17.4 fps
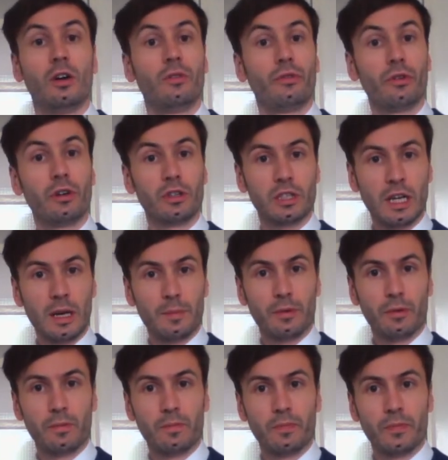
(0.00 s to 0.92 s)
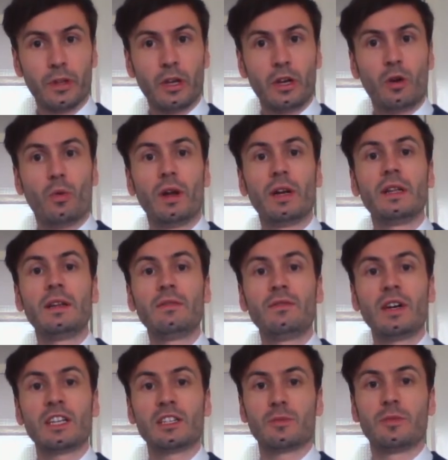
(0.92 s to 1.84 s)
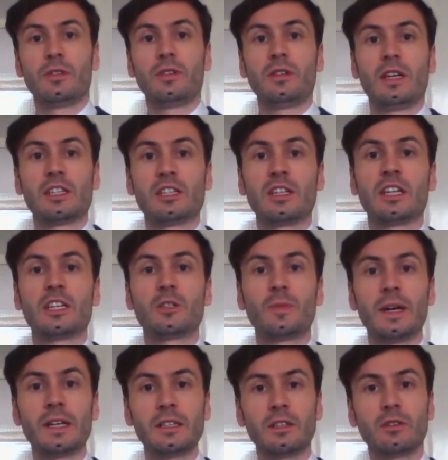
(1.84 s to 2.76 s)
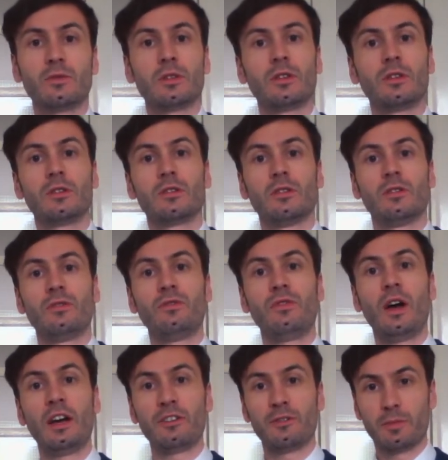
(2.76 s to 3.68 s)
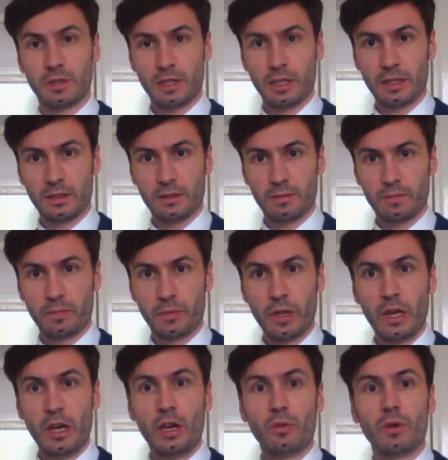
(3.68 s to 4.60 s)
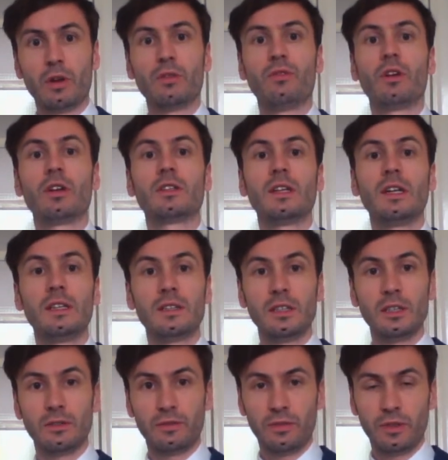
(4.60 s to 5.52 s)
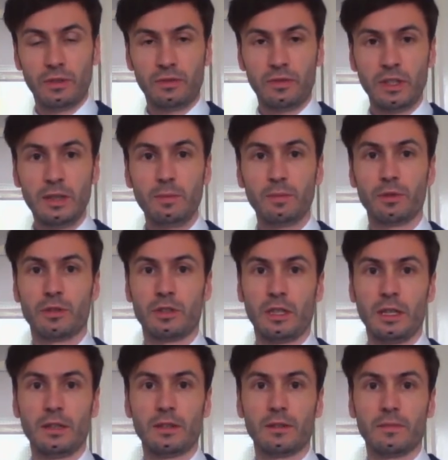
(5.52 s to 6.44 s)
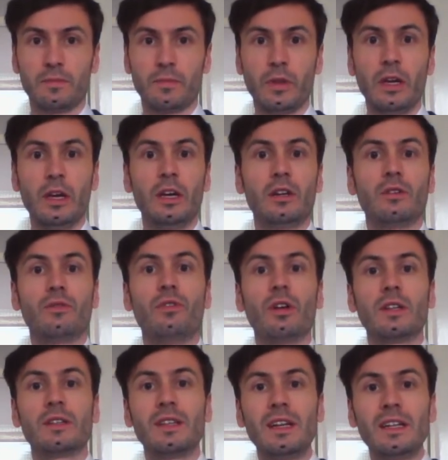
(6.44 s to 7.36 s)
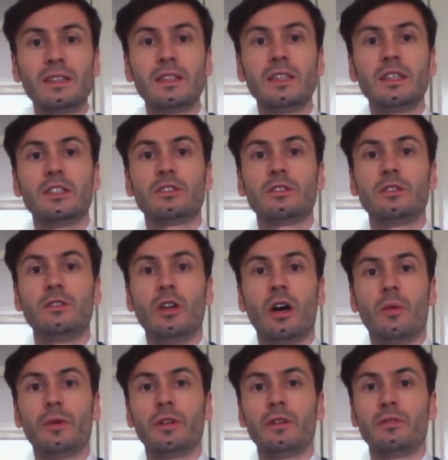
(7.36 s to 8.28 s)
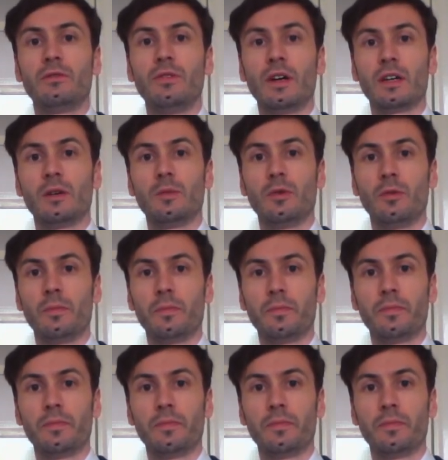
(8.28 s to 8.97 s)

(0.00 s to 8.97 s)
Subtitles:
For example, when an investment has an expected return of 5% with a volatility of 15%, the volatility is the dominant variable.